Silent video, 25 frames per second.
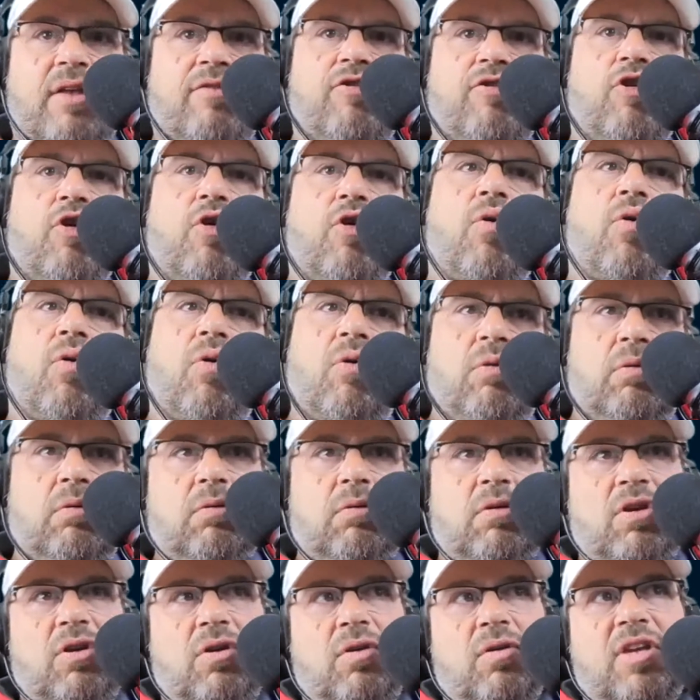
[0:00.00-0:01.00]
So
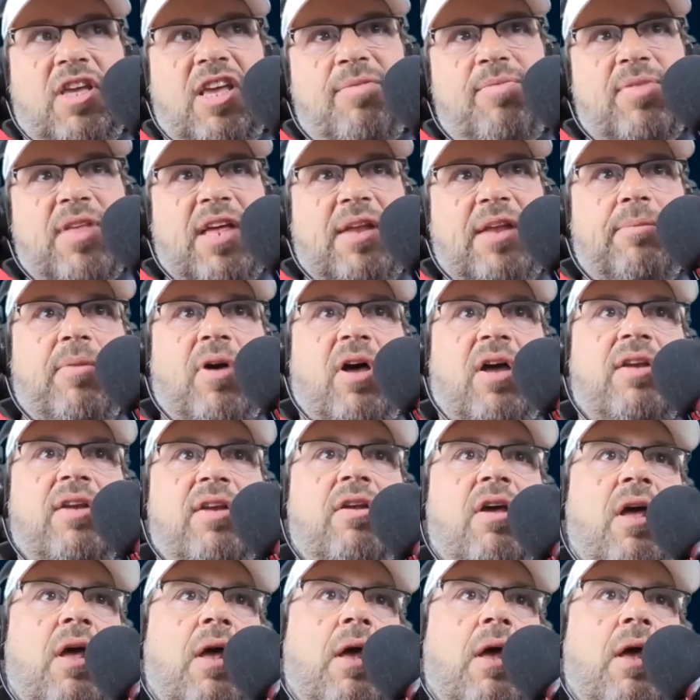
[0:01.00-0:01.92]
keep that in mind.